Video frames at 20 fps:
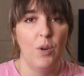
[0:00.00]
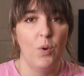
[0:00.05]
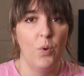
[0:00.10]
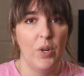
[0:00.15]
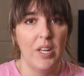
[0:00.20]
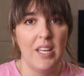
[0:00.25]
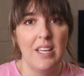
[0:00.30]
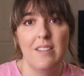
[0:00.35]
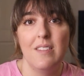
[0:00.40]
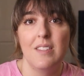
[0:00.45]
the
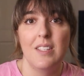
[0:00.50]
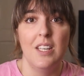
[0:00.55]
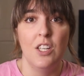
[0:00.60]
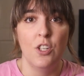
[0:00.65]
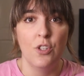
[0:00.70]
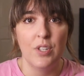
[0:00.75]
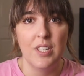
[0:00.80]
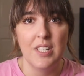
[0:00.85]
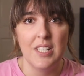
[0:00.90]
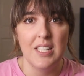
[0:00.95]
audience
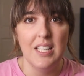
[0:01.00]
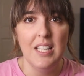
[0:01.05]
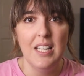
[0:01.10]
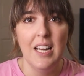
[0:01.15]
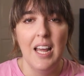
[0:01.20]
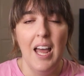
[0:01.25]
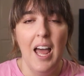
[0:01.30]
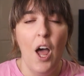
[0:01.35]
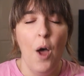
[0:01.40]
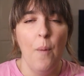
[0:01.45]

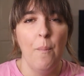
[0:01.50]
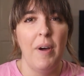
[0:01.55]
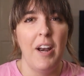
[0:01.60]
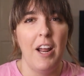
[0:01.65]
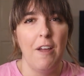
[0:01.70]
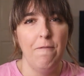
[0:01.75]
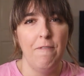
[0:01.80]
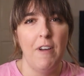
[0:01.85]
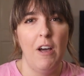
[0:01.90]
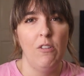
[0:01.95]
interested. But
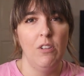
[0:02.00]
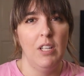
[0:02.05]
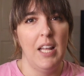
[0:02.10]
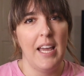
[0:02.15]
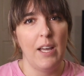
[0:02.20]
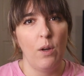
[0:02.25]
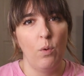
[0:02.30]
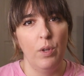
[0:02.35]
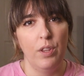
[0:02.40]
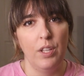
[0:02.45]
I felt
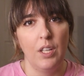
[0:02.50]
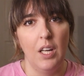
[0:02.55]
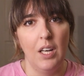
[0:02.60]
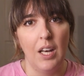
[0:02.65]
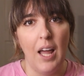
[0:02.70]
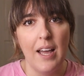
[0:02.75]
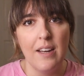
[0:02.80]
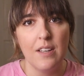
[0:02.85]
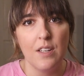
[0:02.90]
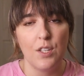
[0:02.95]
like with
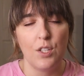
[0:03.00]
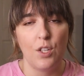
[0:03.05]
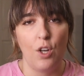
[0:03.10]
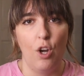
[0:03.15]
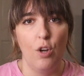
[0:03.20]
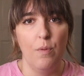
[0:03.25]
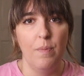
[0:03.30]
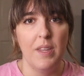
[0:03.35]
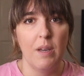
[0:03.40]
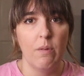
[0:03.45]

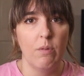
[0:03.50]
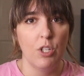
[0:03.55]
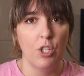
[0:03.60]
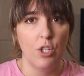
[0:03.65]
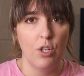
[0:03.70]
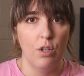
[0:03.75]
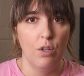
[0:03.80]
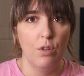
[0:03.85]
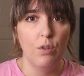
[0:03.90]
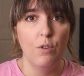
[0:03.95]
Kaleidoscope, there were
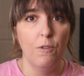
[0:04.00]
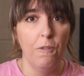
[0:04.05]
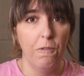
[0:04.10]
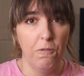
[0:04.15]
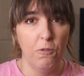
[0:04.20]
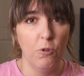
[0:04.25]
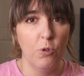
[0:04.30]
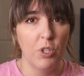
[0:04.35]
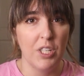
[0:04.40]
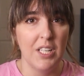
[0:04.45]
two
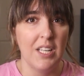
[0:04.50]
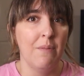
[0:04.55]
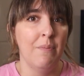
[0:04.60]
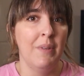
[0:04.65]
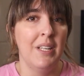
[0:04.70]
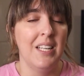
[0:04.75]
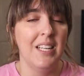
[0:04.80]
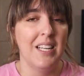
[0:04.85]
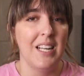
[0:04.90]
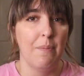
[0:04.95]
40
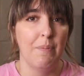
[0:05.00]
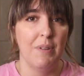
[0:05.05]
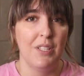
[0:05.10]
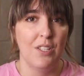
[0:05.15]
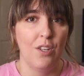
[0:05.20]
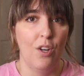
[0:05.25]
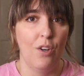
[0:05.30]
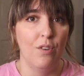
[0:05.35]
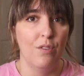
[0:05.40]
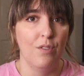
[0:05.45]
minute
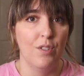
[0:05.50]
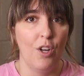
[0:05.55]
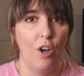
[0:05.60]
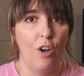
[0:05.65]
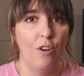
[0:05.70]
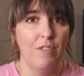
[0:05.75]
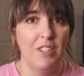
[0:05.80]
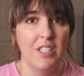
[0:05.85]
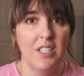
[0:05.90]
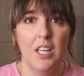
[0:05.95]
episodes
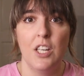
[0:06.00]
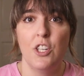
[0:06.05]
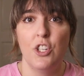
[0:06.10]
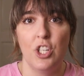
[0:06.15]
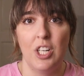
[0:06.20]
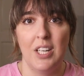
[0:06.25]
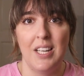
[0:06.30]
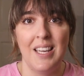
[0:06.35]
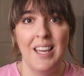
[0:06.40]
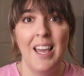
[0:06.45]
of
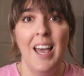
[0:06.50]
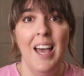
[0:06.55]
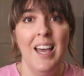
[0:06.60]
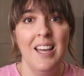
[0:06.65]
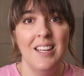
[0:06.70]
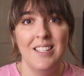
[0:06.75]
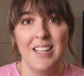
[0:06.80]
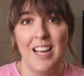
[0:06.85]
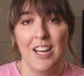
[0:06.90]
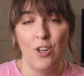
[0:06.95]
essentially
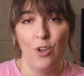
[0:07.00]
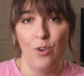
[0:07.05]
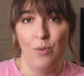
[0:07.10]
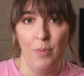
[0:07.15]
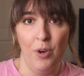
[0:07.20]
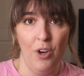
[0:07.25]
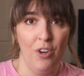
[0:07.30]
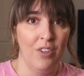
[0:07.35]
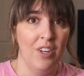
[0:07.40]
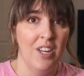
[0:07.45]

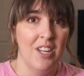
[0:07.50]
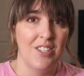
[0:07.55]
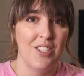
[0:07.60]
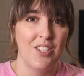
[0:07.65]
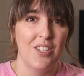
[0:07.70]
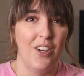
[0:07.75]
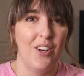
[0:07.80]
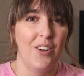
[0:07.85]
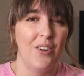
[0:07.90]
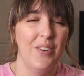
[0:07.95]
denouement.
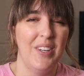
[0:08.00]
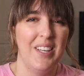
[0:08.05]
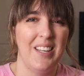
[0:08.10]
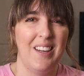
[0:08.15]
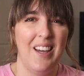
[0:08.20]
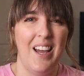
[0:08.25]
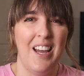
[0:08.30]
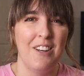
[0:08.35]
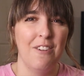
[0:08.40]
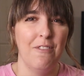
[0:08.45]
So it
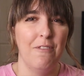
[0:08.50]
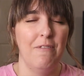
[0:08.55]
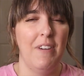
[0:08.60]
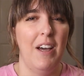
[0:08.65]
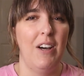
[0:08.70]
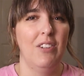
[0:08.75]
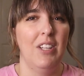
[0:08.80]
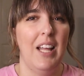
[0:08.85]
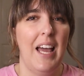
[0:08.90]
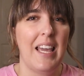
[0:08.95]
kind of
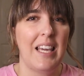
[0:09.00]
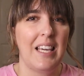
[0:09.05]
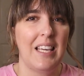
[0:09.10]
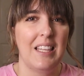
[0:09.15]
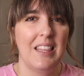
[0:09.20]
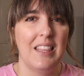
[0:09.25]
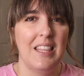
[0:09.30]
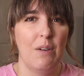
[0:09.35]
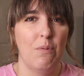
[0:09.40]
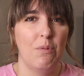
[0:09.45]
felt
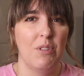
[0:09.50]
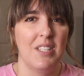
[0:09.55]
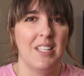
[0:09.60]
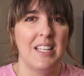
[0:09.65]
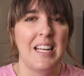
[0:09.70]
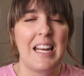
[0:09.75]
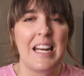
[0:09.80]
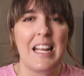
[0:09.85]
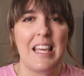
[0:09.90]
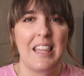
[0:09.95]
like there
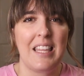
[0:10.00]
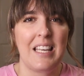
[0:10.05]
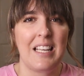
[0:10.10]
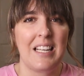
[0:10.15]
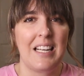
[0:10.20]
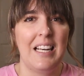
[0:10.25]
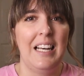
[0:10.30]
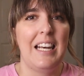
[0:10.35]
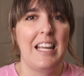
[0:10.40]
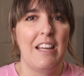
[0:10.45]
wasn't
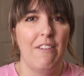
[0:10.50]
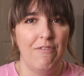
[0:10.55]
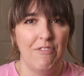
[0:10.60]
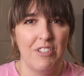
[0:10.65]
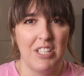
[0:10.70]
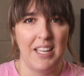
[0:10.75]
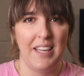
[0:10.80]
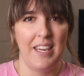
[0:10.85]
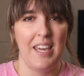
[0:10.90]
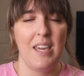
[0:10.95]
anything left
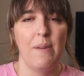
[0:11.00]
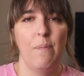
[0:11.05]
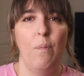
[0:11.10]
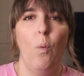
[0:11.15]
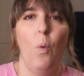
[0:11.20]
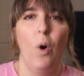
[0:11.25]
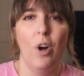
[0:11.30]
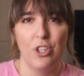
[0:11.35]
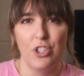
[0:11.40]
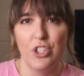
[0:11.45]
to keep
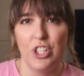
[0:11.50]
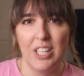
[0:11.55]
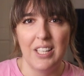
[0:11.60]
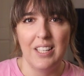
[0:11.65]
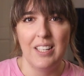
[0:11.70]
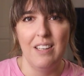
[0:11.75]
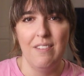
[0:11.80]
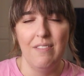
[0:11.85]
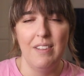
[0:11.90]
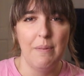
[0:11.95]

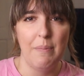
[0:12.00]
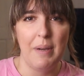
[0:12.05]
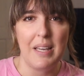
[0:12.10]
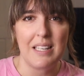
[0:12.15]
watching, if that